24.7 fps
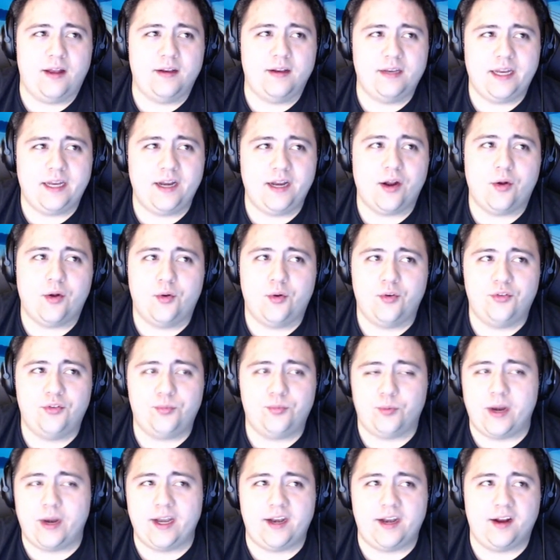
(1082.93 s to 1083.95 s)

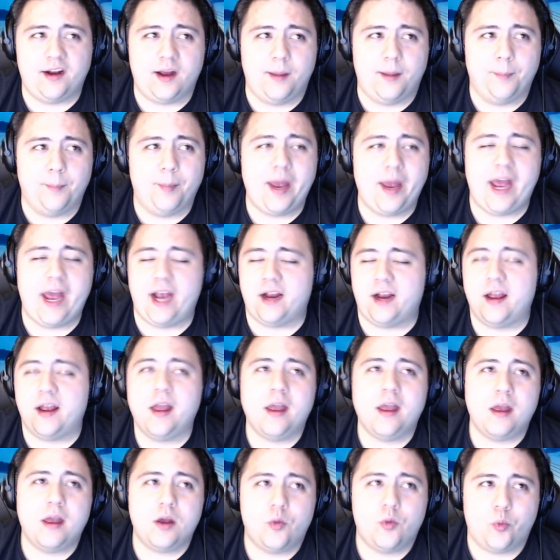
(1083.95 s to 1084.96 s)
Nino's ready to come back,
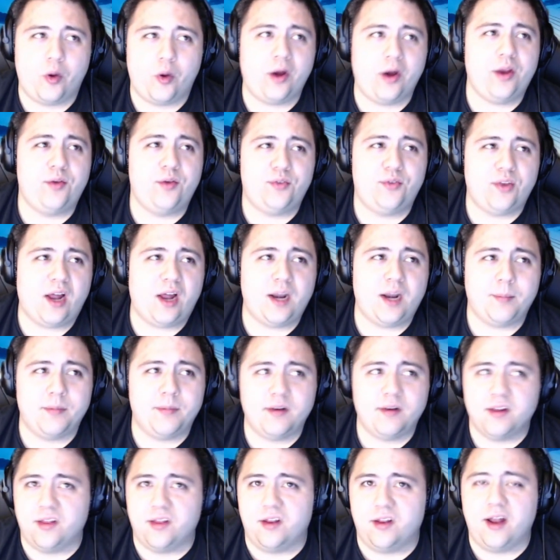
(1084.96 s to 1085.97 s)
where you slot him
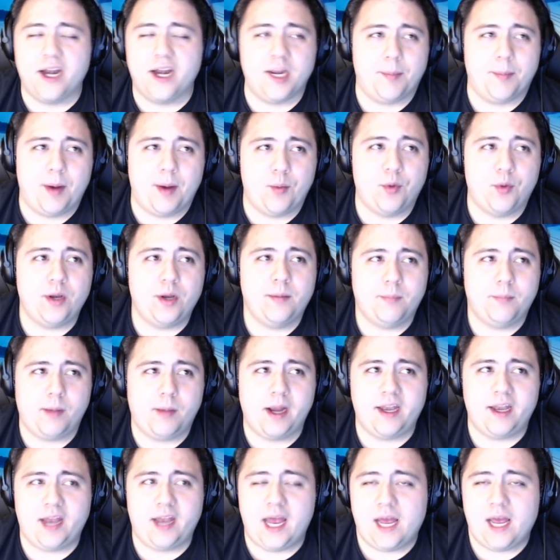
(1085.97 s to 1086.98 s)
into the lineup. I wouldn't
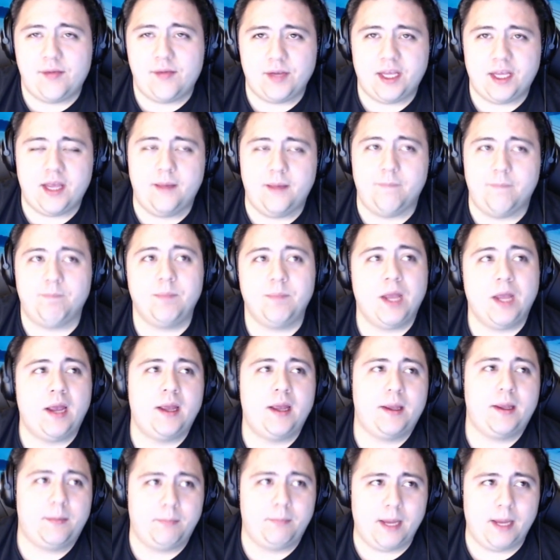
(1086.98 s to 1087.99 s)
mind having him
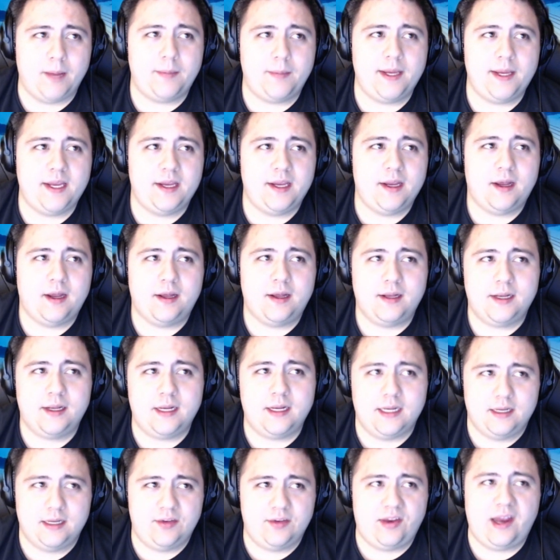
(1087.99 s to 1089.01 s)
maybe
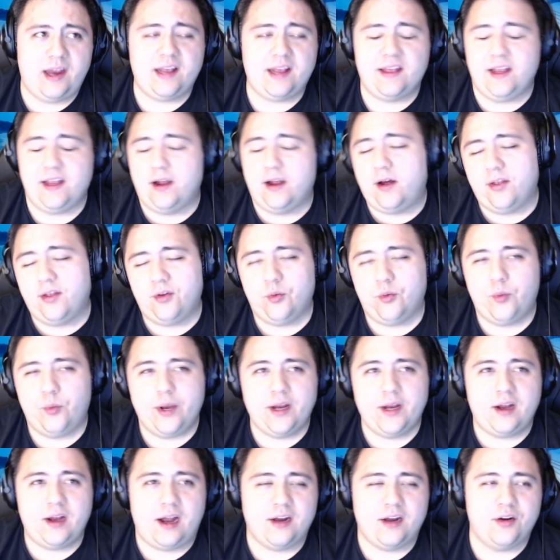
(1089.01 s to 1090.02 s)
uh, take the other
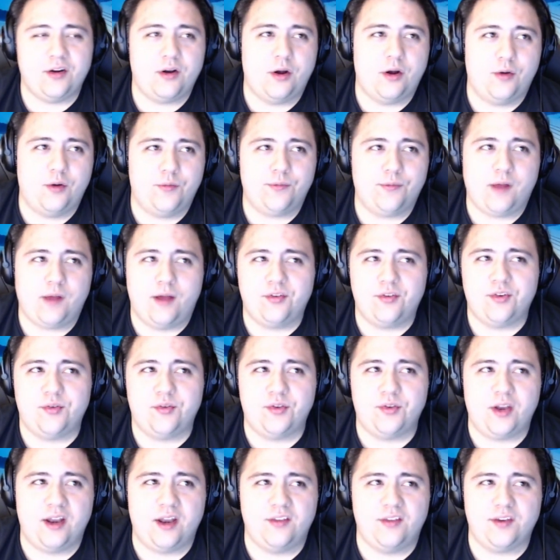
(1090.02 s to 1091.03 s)
wing. I don't know if
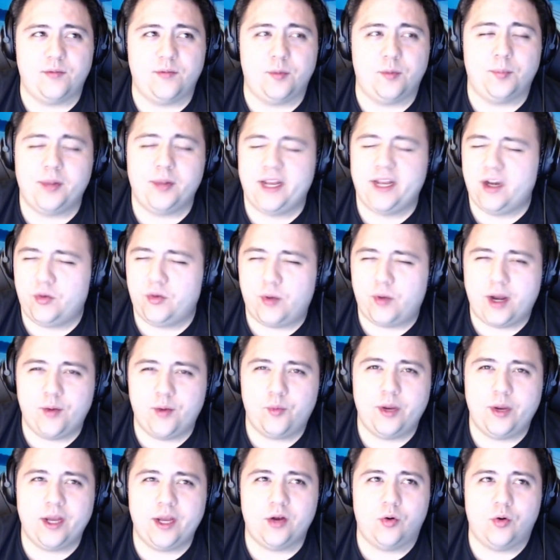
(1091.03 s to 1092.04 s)
Gustafsson has ever played at
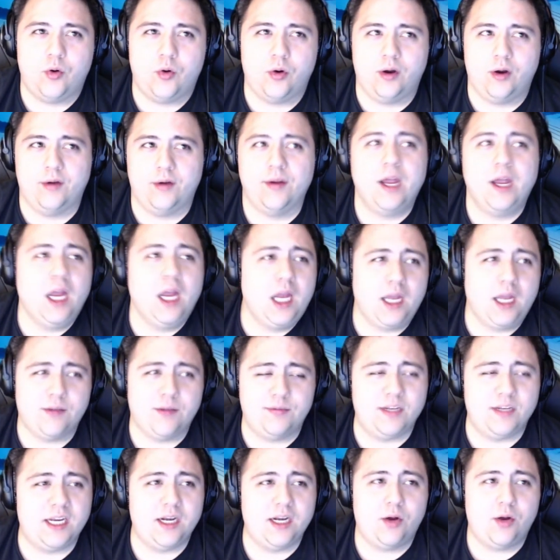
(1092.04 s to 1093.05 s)
right wing or
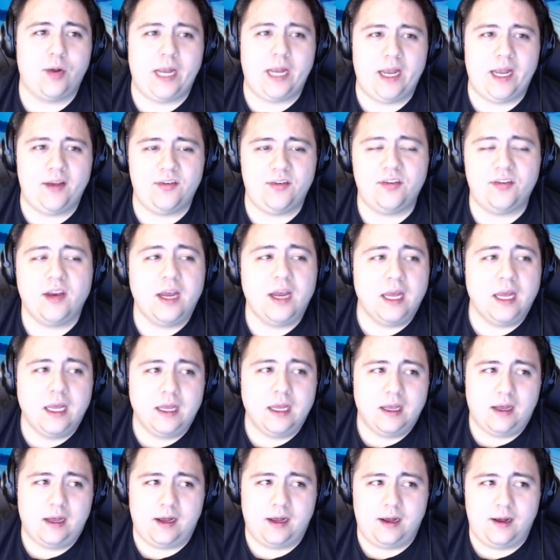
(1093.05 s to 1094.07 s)
if Nino has.
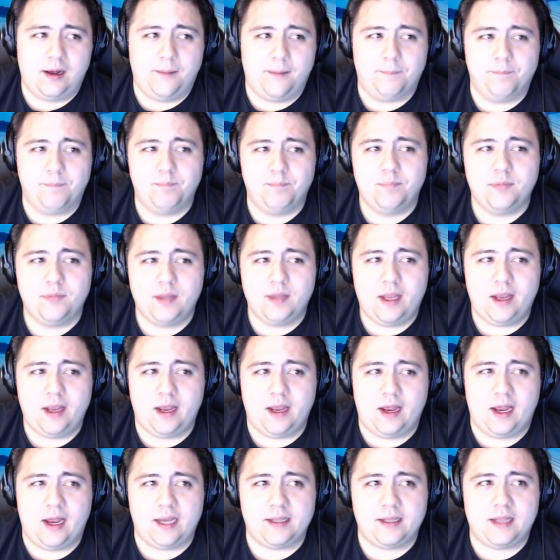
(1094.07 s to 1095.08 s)
Um,
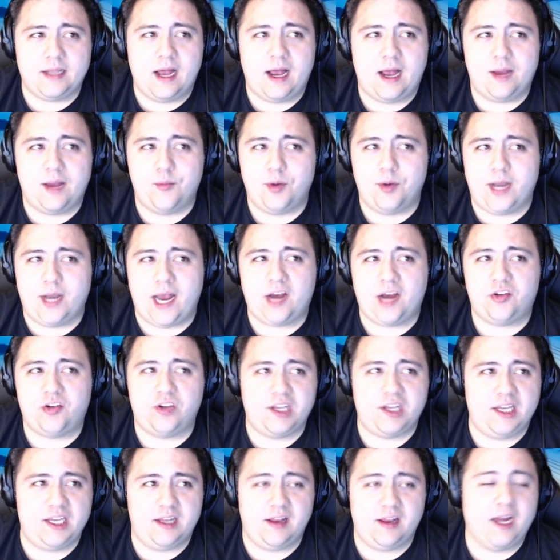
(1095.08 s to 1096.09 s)
I I would
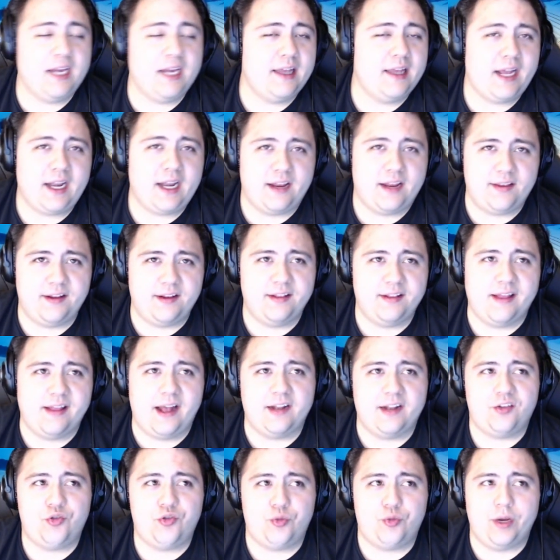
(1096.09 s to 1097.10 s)
actually like that. I think
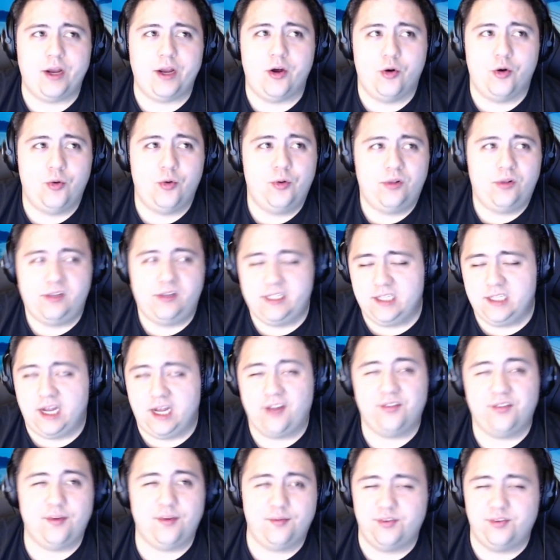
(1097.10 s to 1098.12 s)
that trio
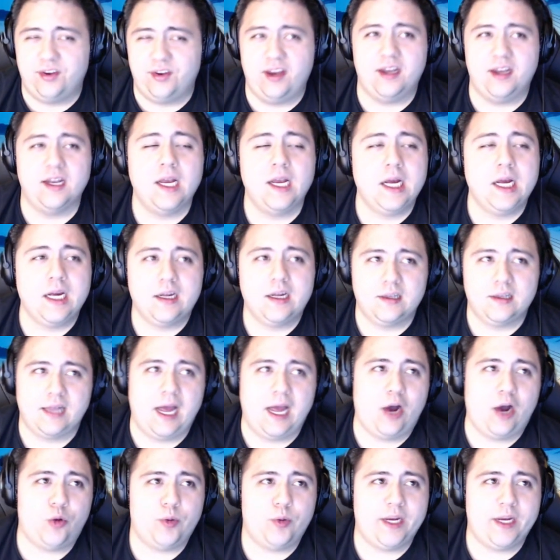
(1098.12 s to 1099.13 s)
Gustafsson,
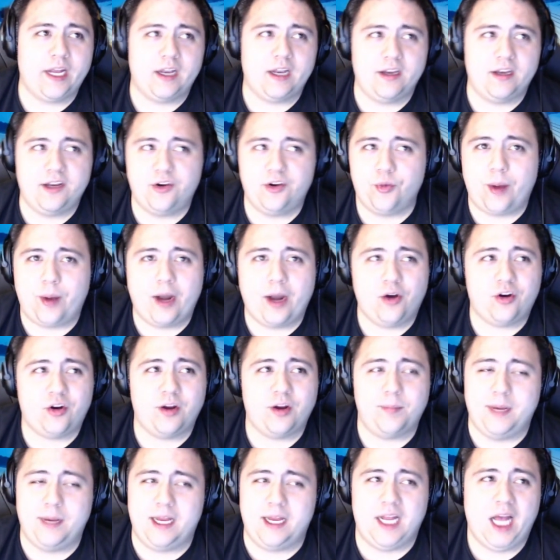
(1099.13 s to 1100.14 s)
Lowry, and Niederreiter
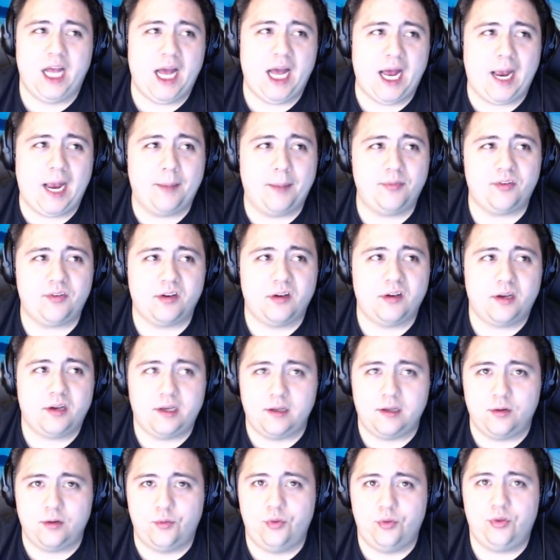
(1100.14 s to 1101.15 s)
could be
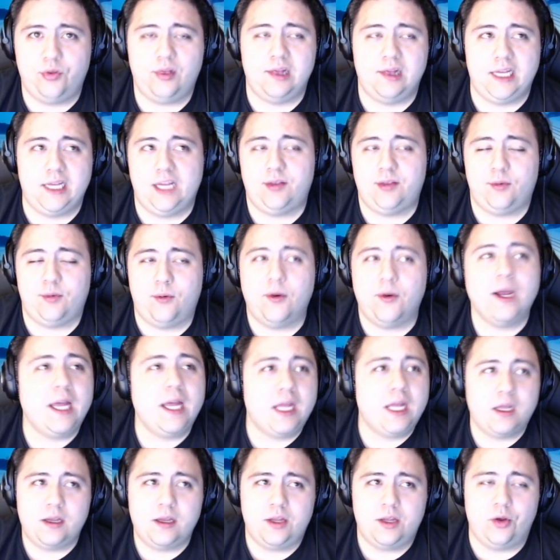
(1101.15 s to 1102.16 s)
absolutely lethal.
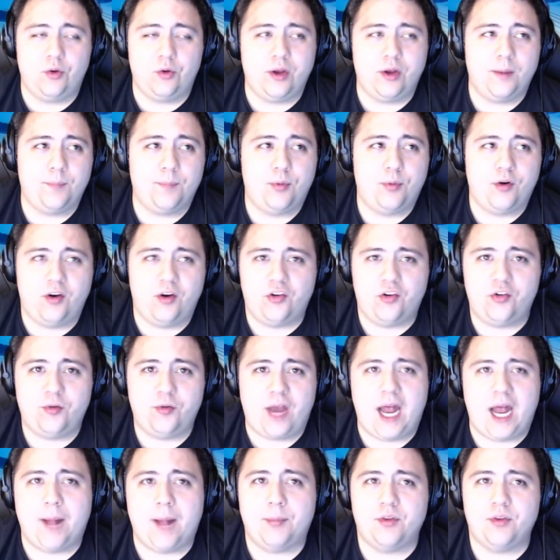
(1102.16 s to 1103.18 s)
You can push
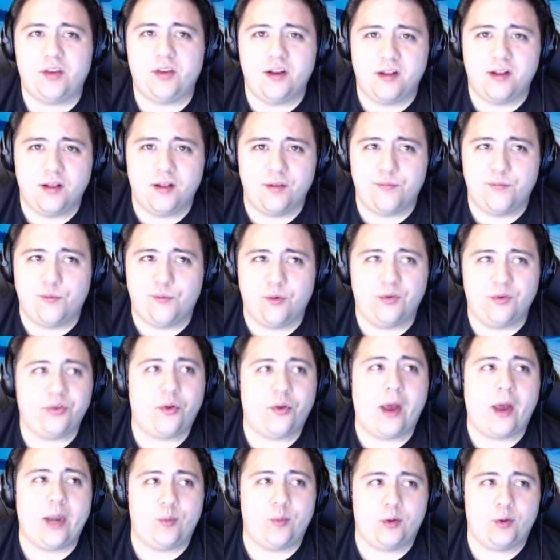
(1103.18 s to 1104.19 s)
Appleton to the fourth
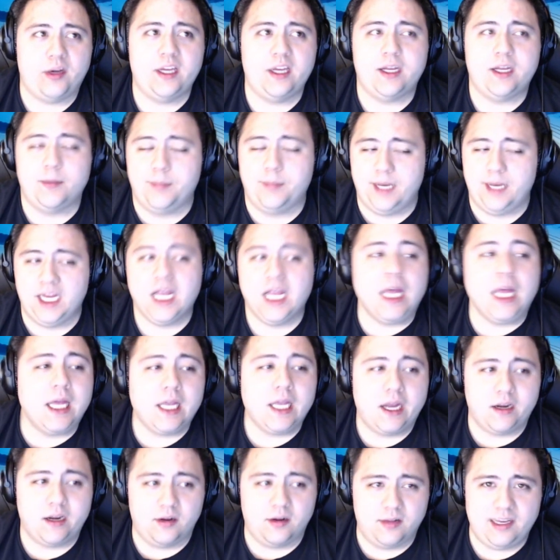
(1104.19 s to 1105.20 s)
line where he can be
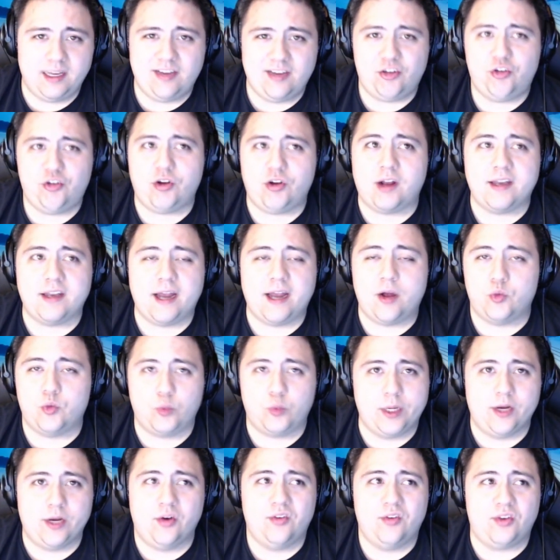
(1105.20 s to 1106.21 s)
an elite shutdown
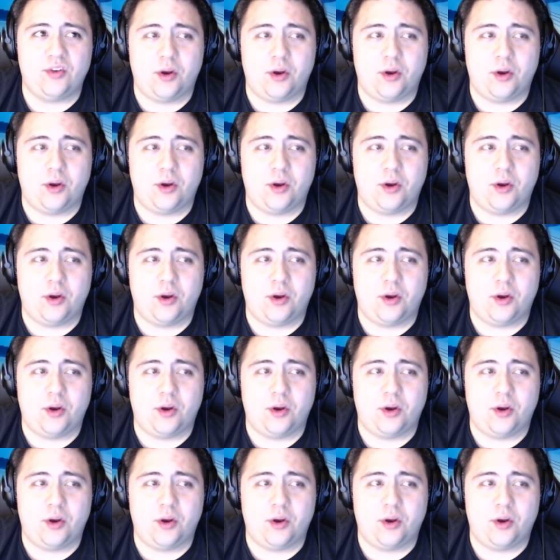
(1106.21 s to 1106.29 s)
winger.